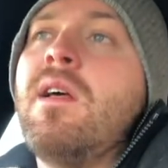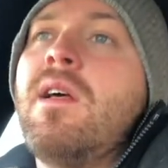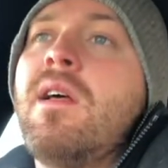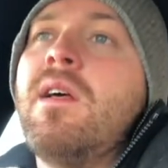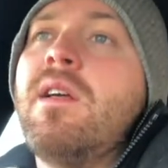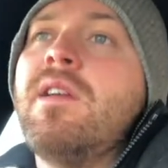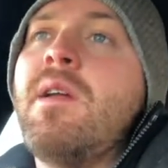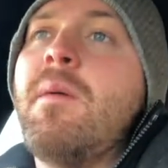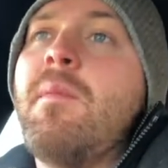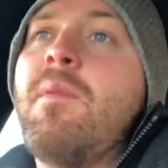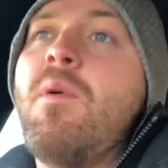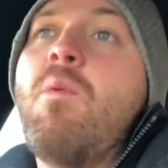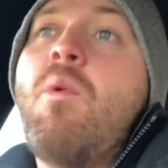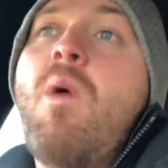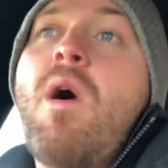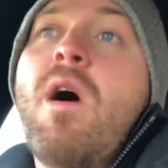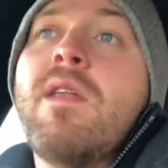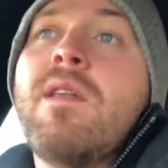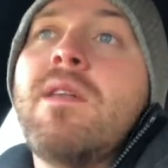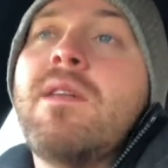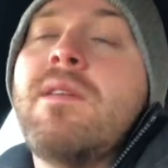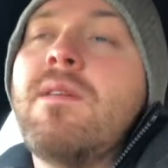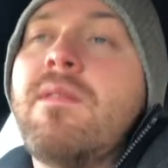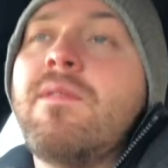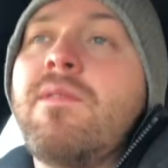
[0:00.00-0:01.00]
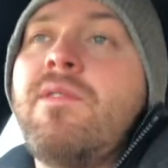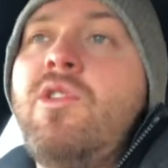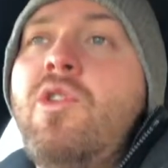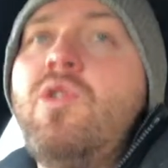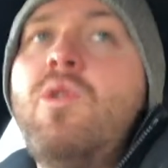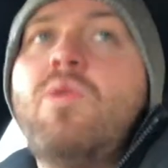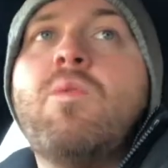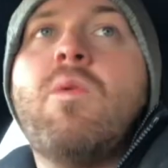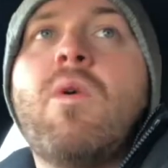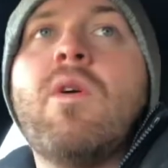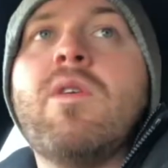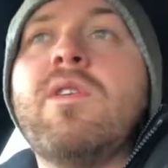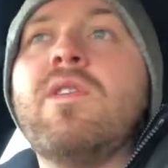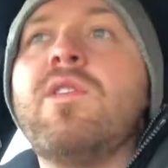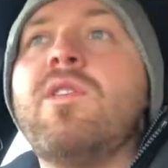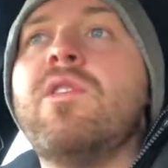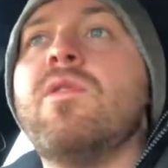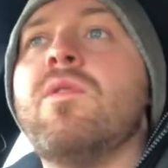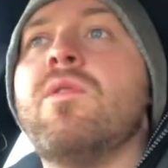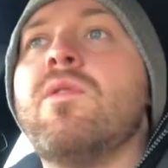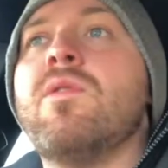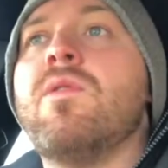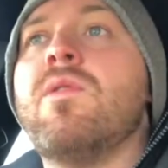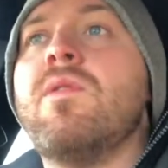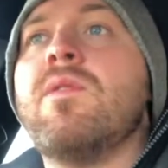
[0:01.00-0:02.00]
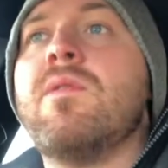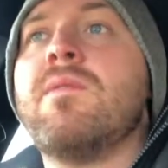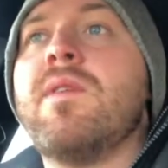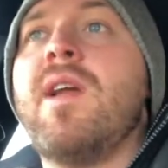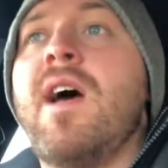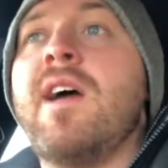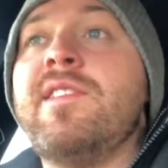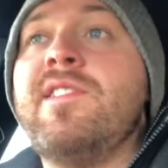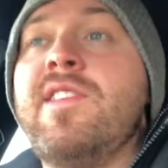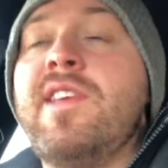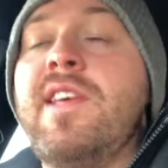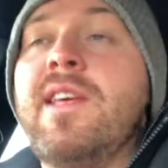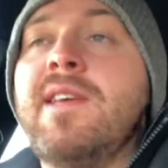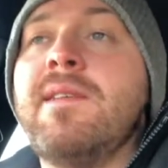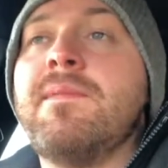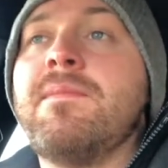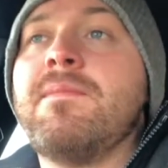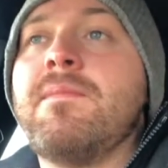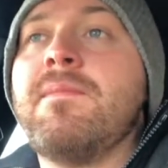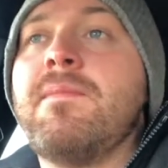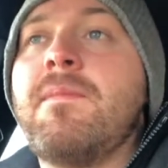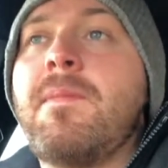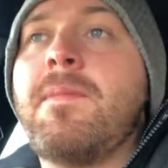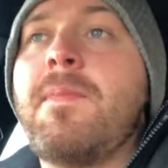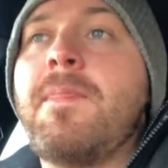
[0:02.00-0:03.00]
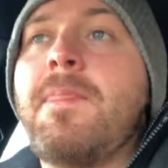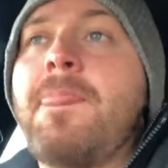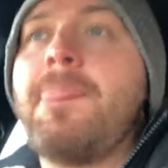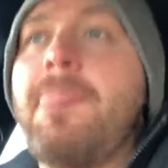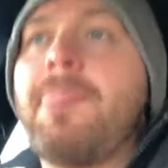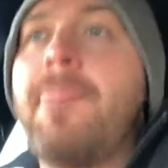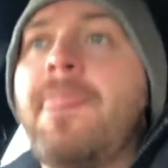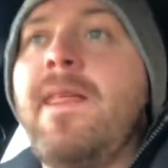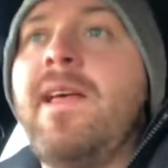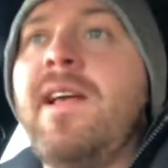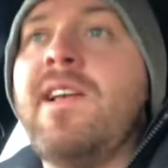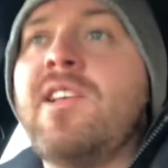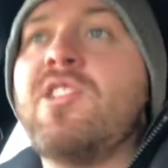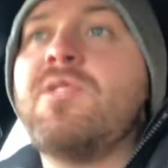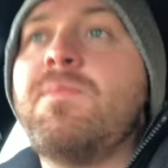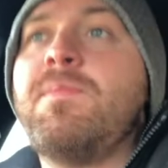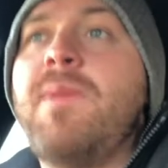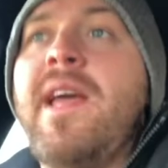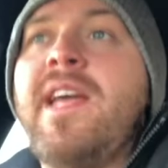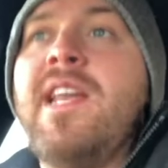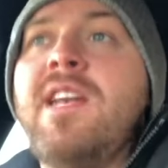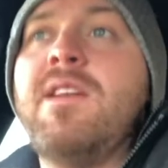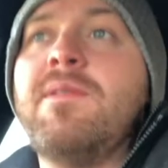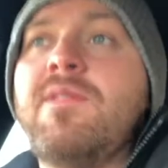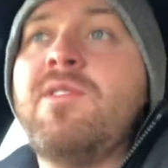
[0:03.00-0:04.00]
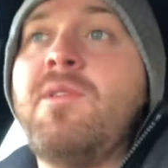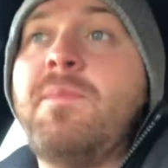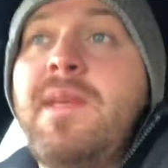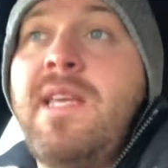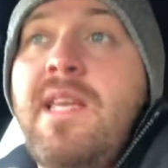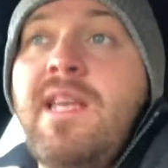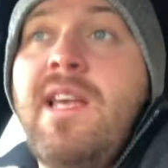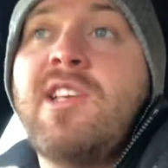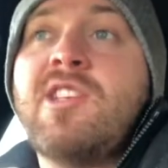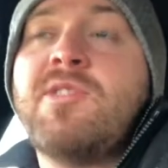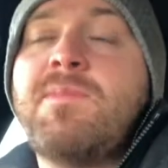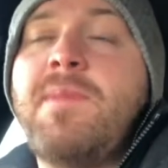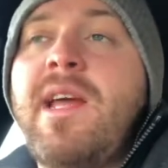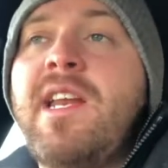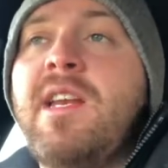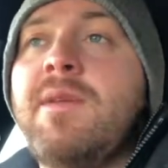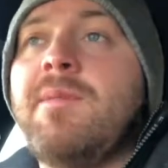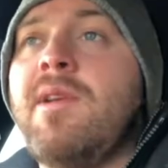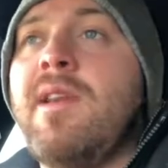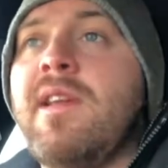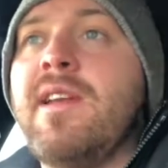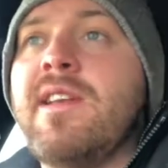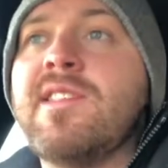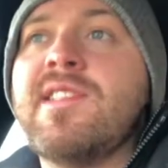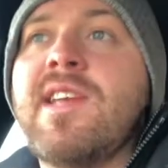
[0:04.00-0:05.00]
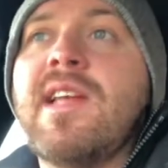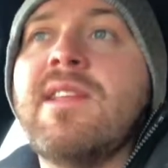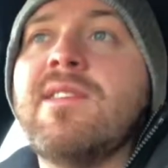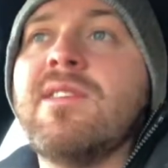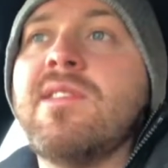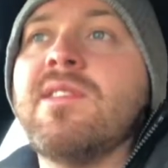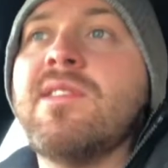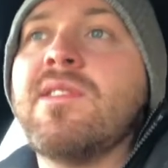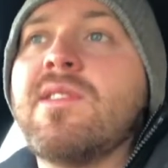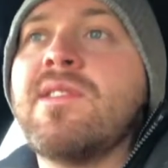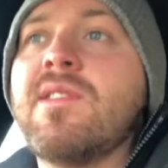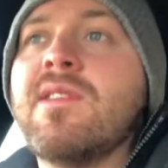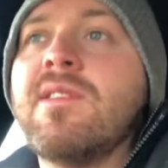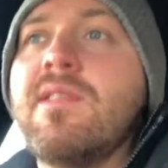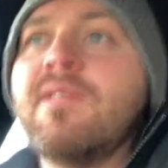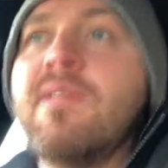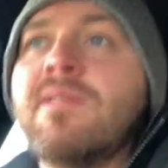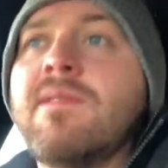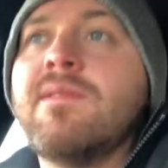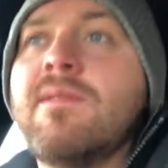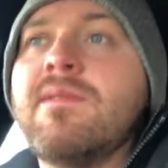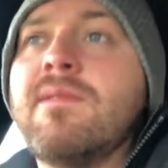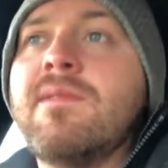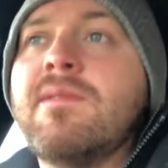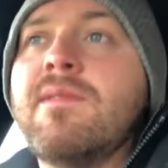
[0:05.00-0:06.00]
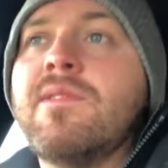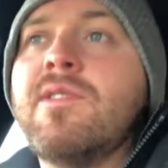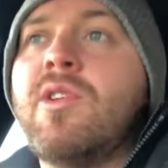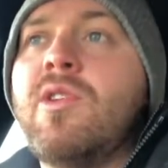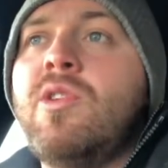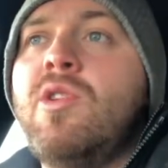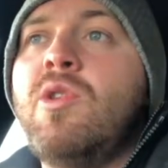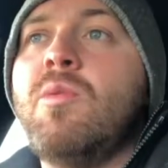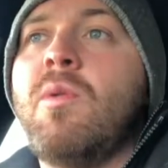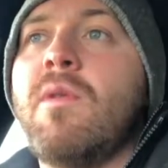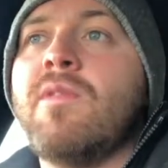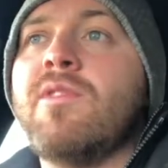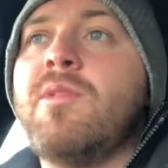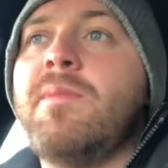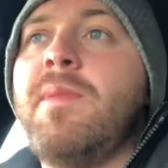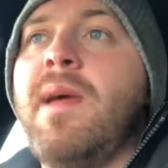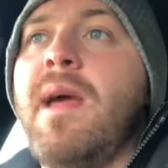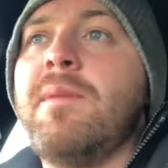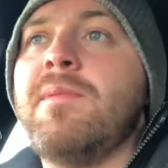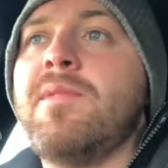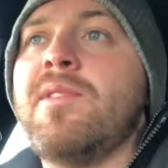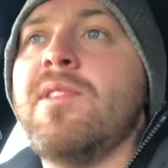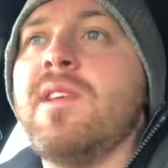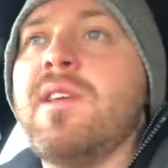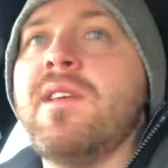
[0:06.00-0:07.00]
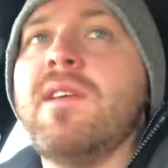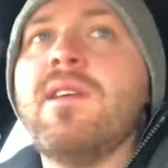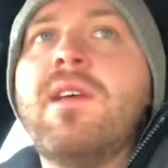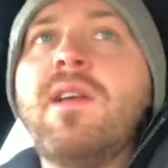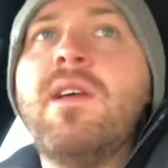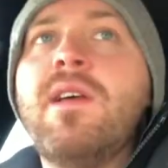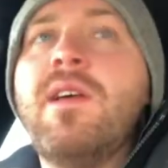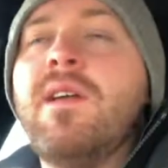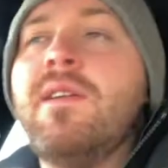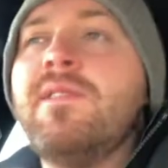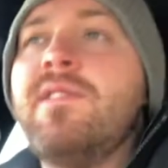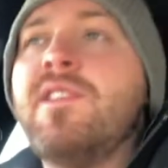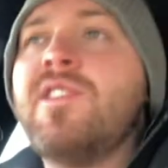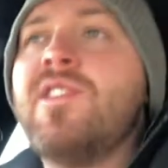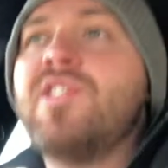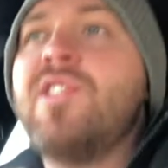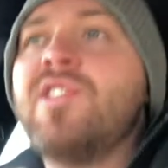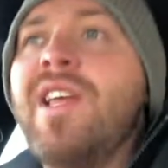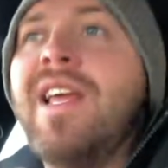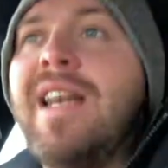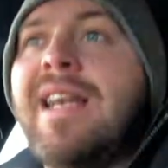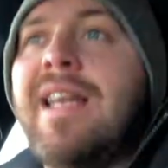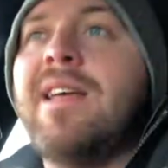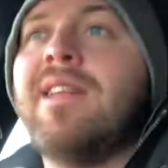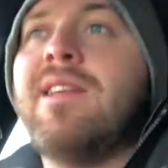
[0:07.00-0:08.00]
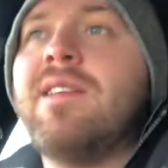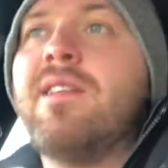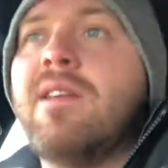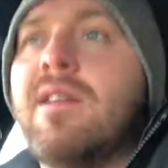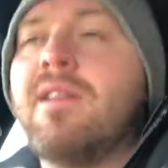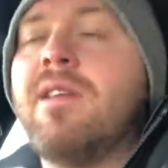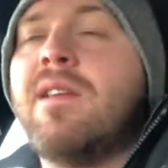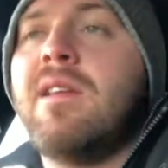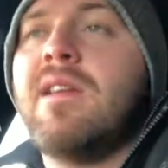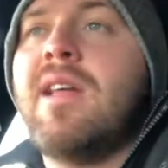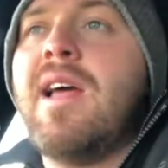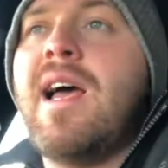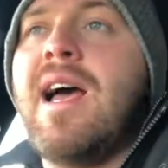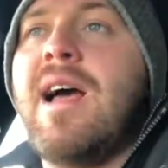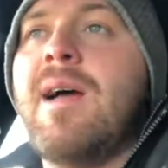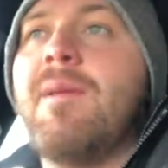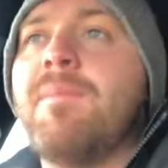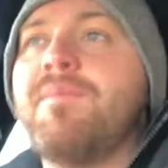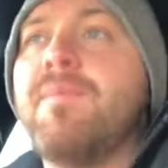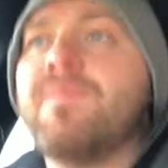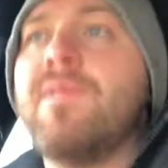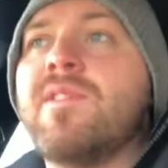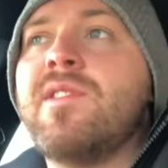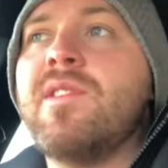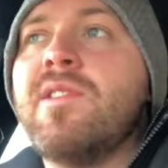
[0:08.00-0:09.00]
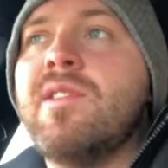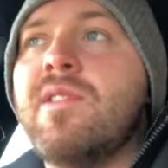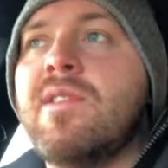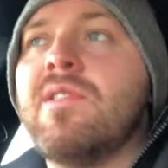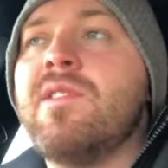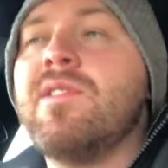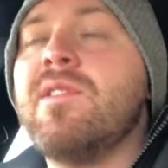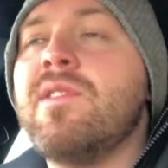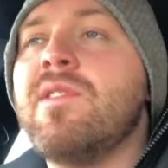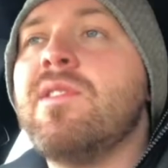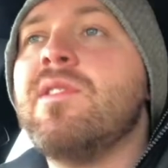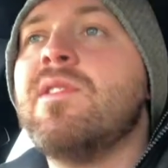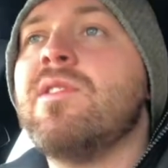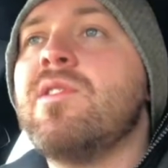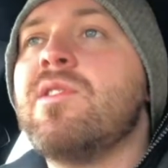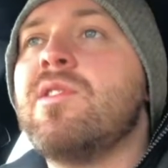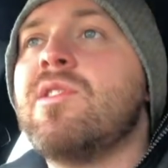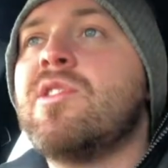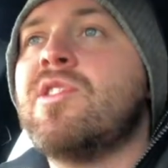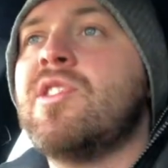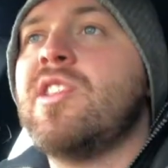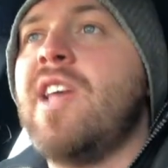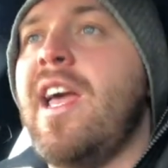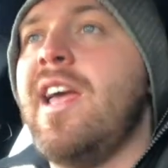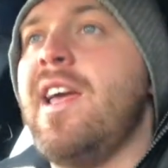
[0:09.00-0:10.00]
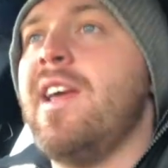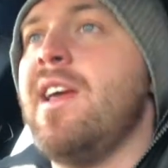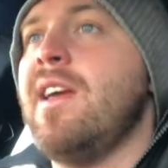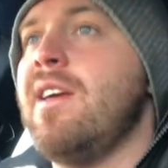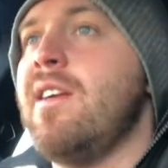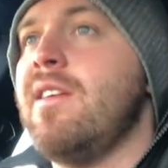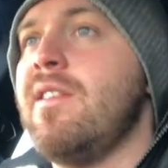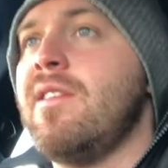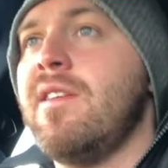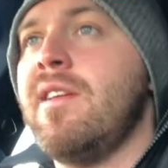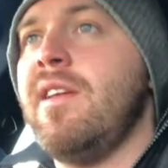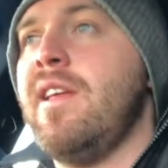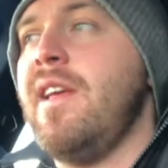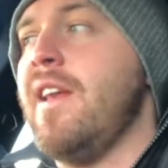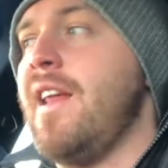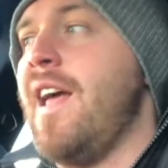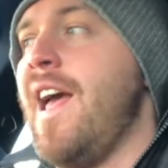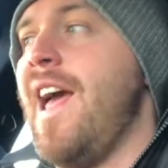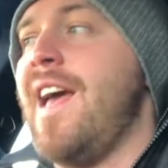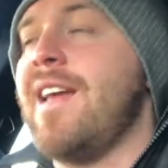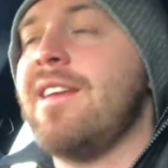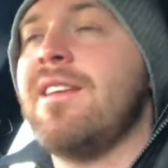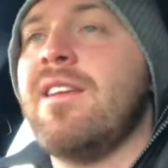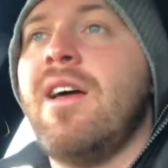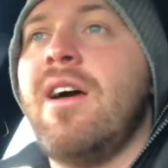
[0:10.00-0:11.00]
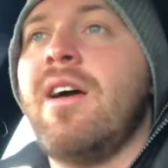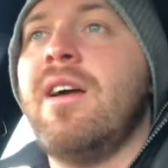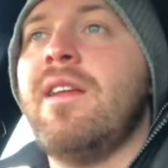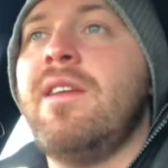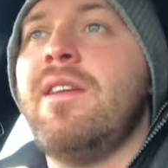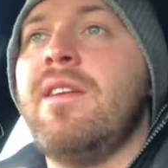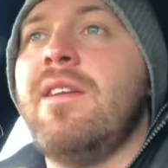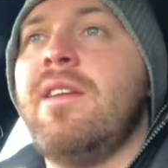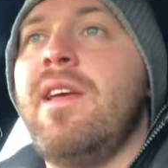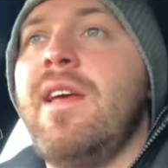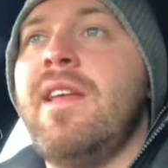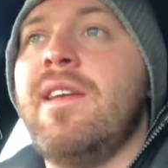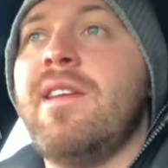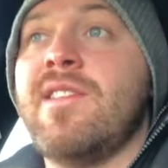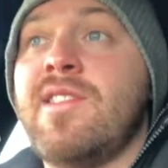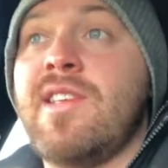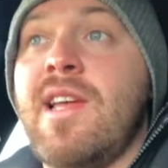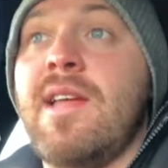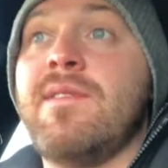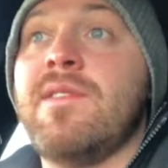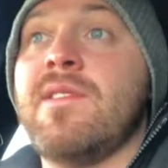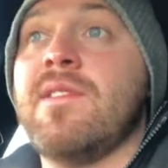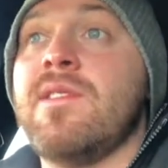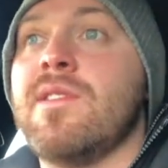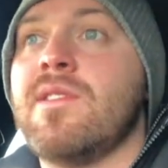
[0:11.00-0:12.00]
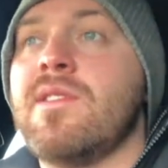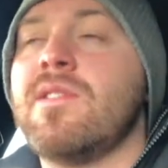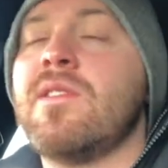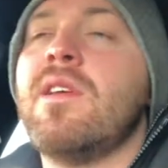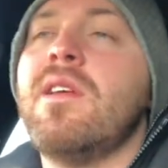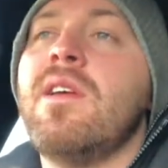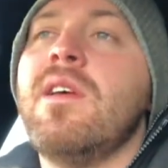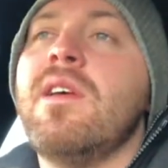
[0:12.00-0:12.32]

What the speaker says: Number 1, you want your idea to be explainable in a sentence. So you want to be able to distill it and say it in a headline, in a sentence.